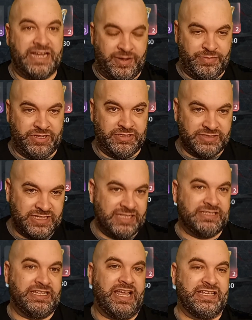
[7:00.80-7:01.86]
champions
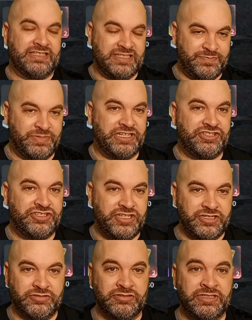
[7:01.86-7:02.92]
because he has this big
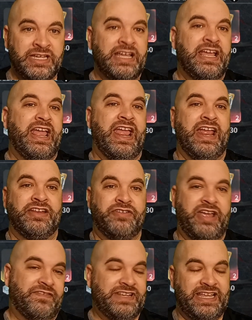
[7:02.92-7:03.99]
shield, and you
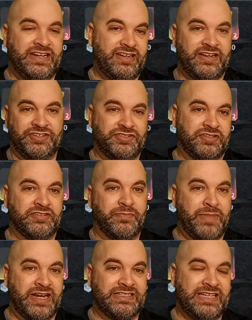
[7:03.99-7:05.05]
have to hit it a certain
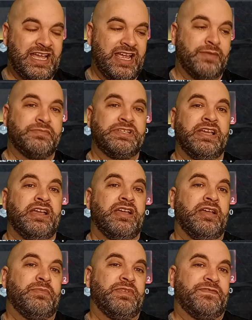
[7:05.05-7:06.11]
amount of times
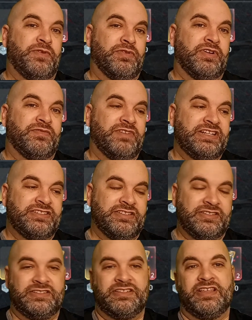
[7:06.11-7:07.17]
before it
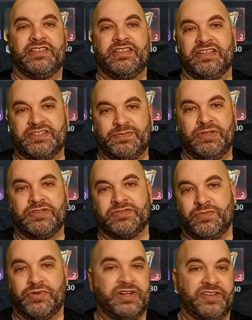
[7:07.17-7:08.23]
reaches the
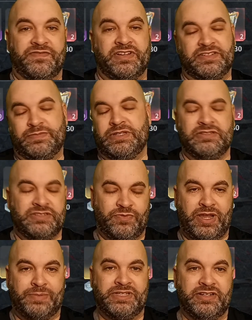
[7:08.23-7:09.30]
explosion point. If it explodes, it
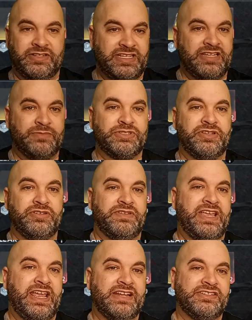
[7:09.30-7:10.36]
wipes out your team, so you
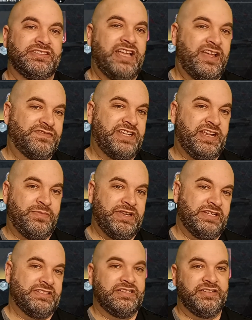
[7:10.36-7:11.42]
can't just have
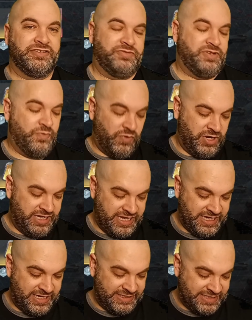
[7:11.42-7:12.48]
champions that are doing 1
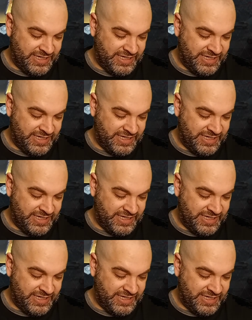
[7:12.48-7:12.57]
hit at a